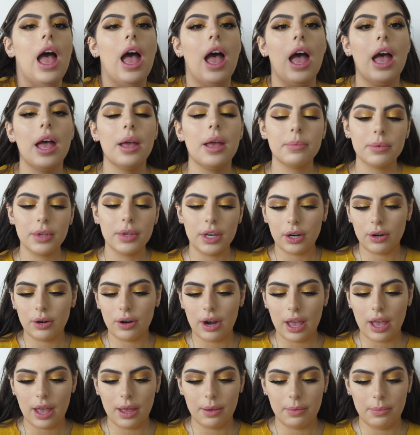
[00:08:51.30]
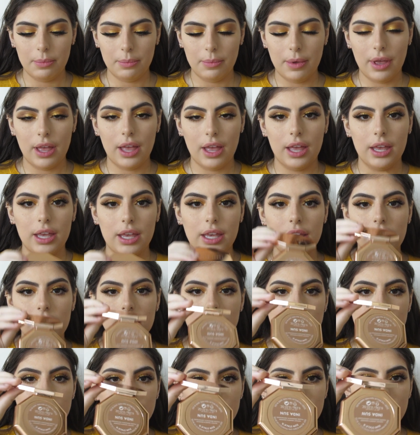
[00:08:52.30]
I'm gonna grab my Inda